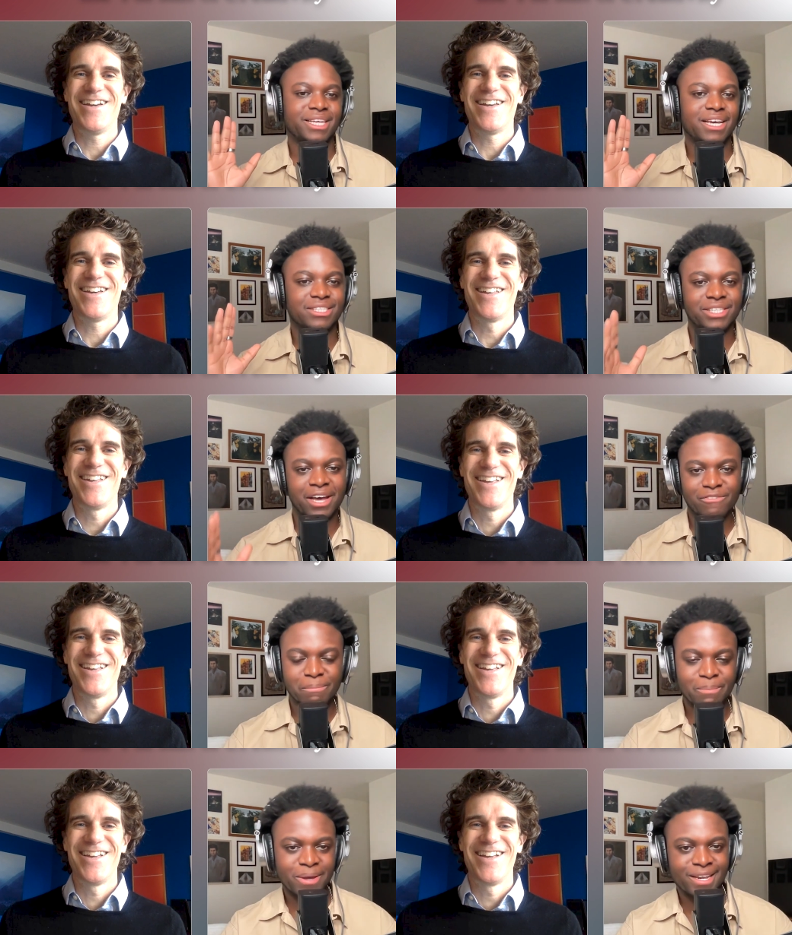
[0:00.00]
Speaker 1: it a
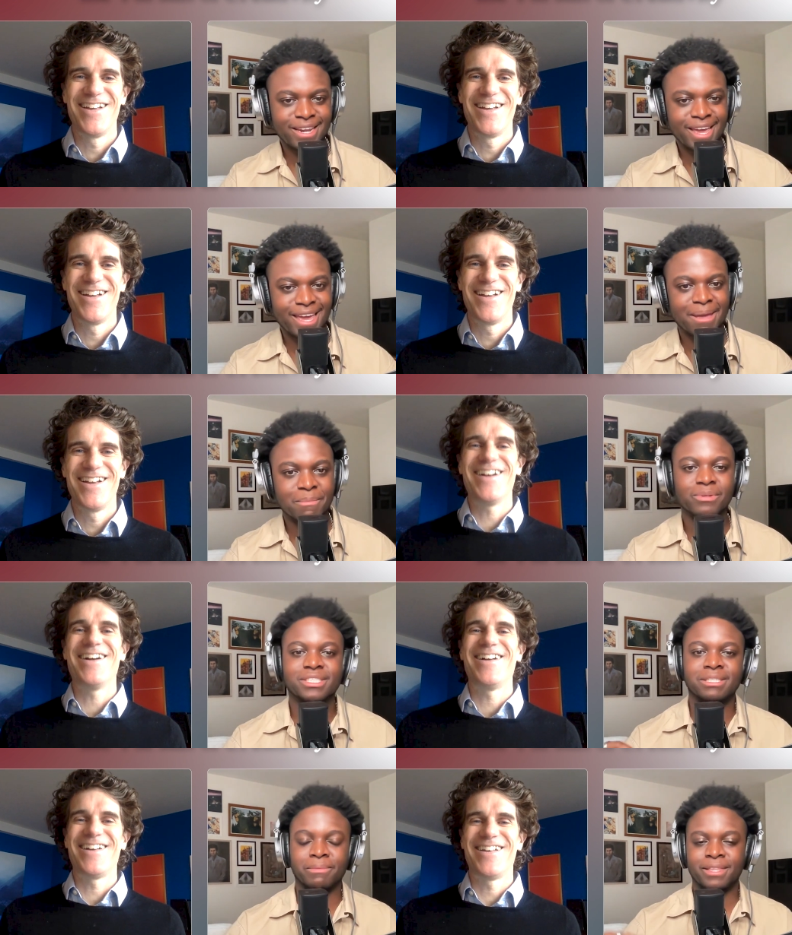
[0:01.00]
self-appointed name?
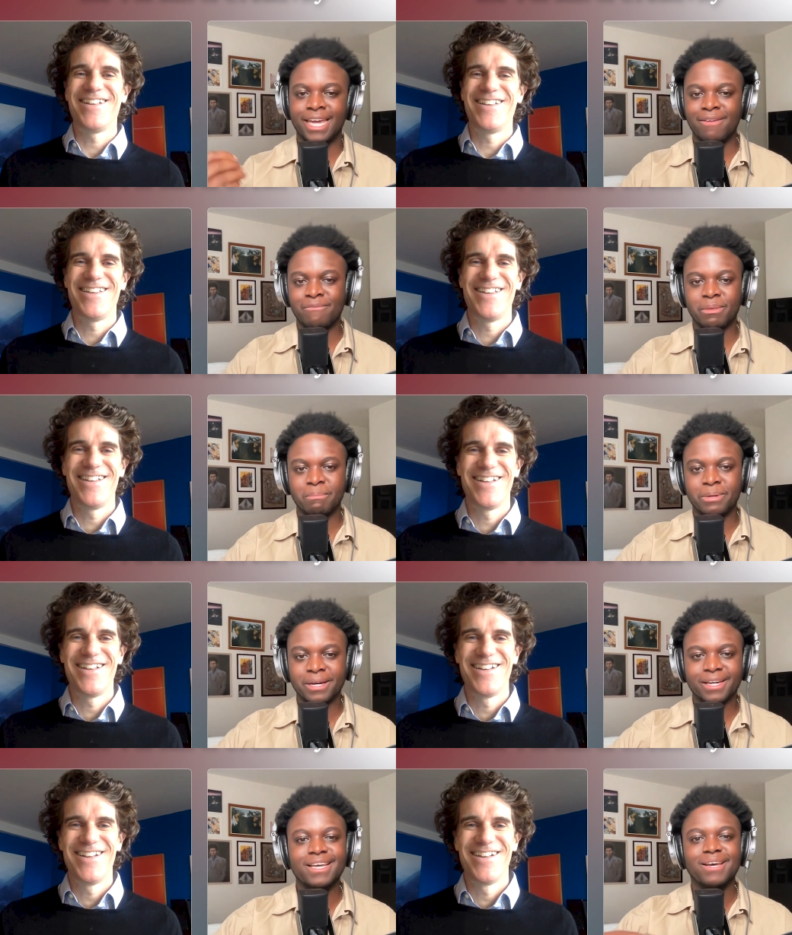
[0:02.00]
Was it something that came from the
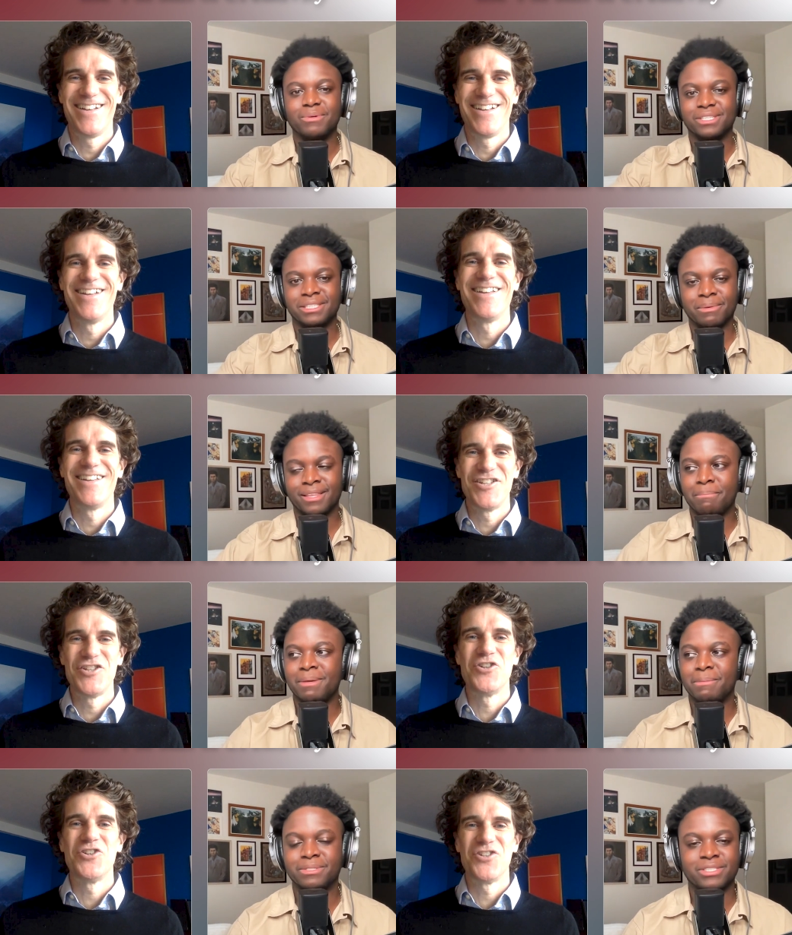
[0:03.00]
book? Was it something
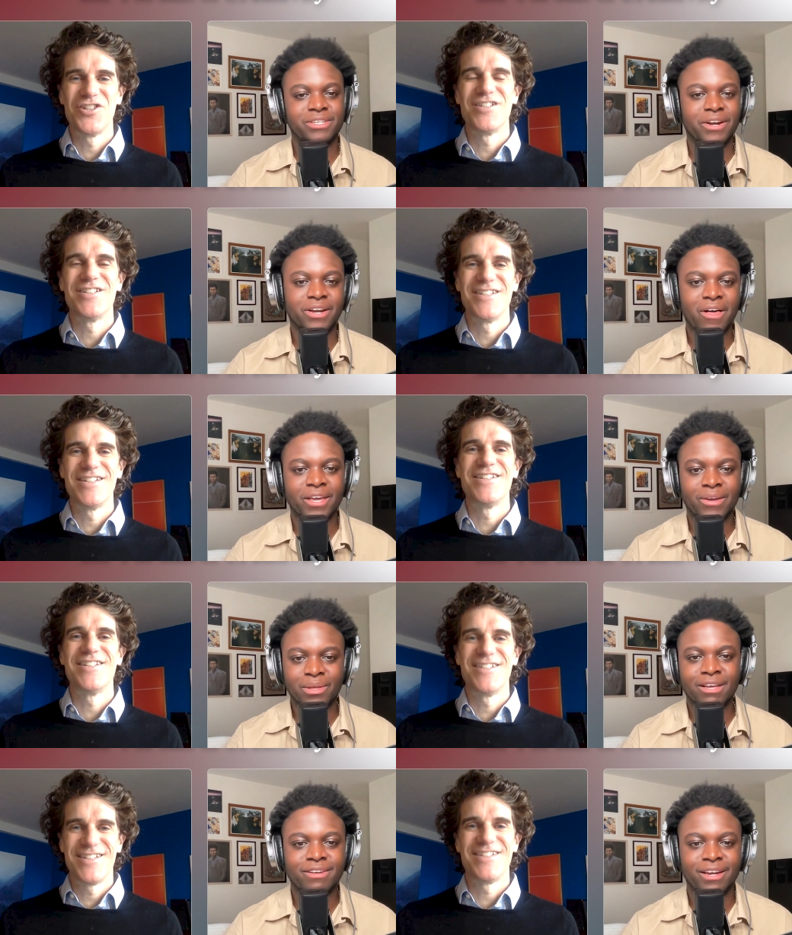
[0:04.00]
that people just started calling
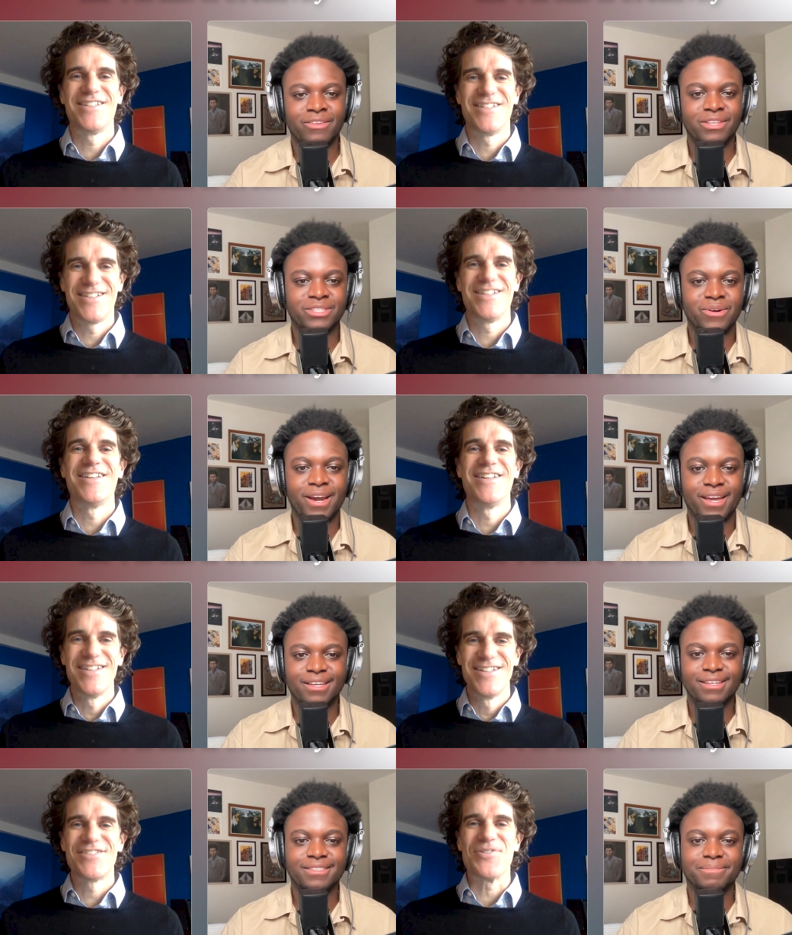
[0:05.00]
you? I'd love to hear the story.
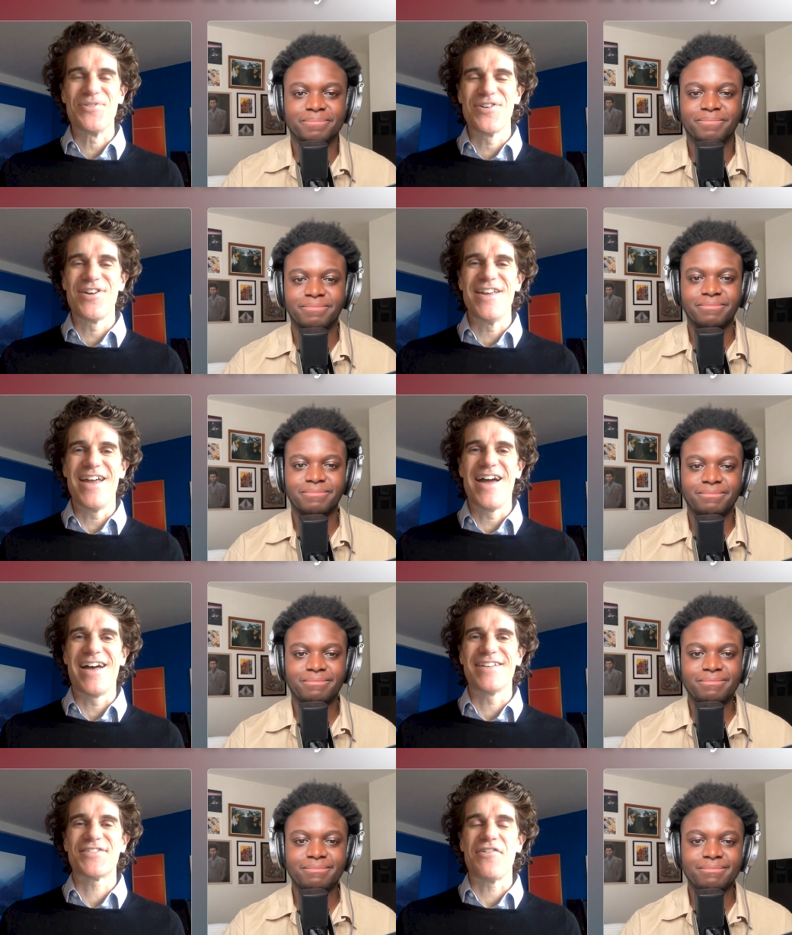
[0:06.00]
Speaker 2: Sure.
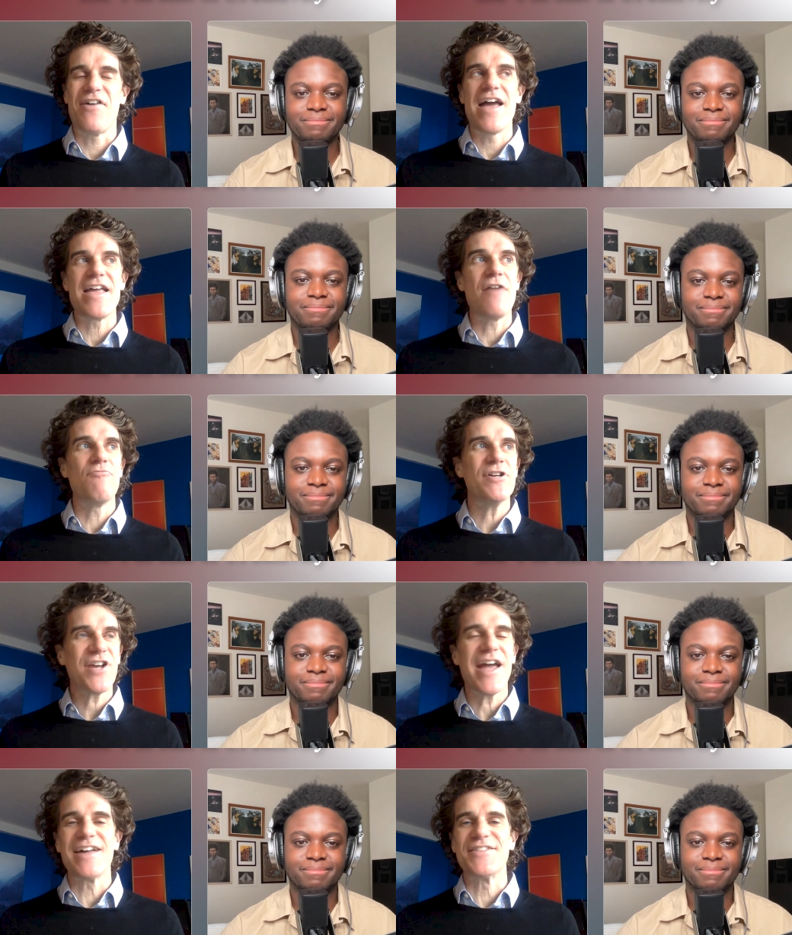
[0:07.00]
Yeah. So I, I
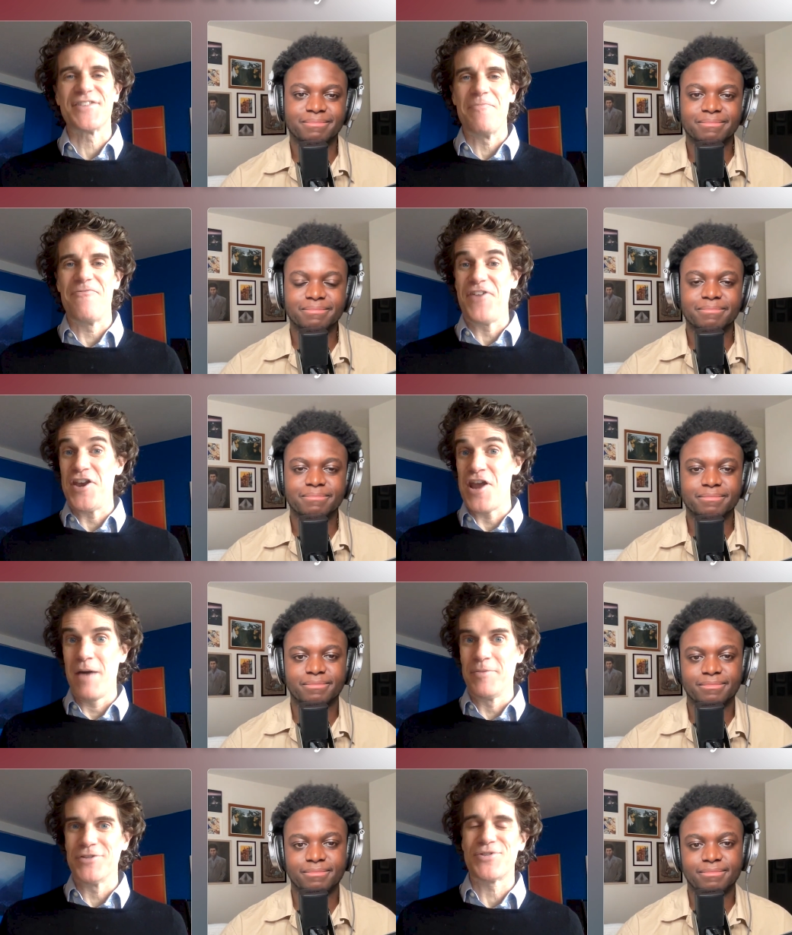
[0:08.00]
wish I had some
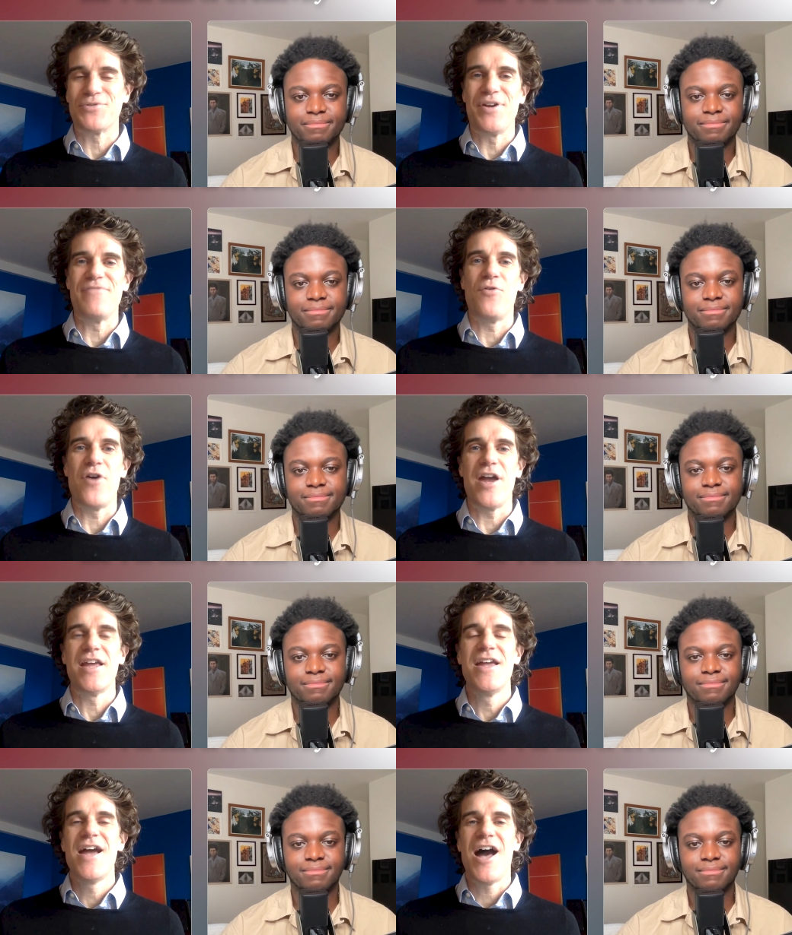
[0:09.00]
phenomenal story for it.
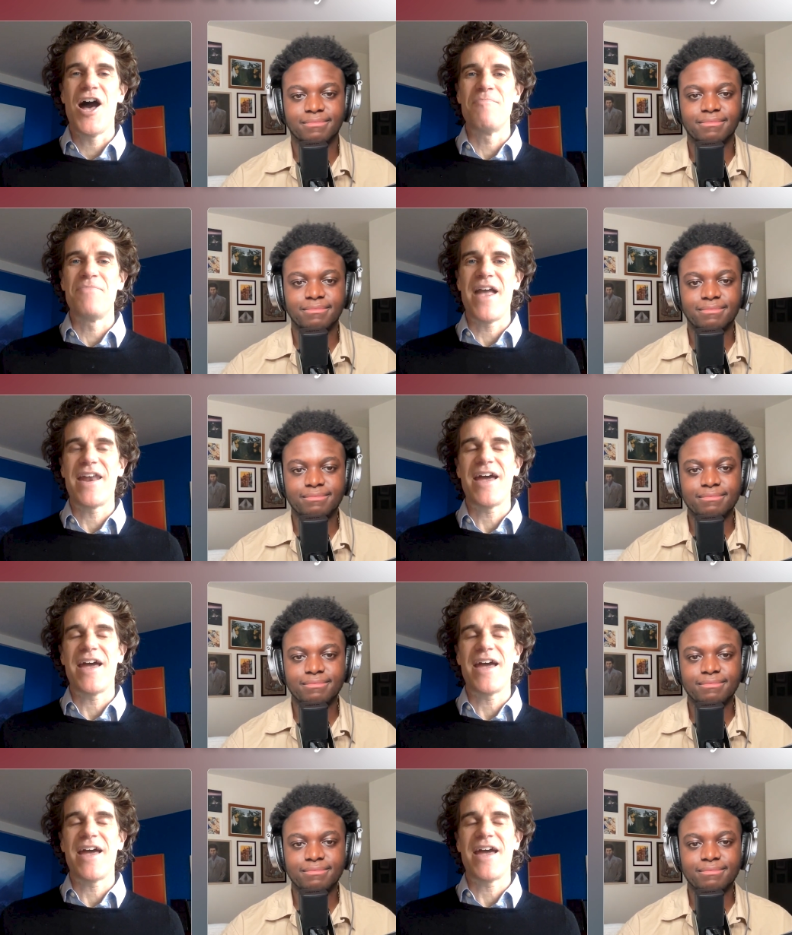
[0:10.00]
Um, and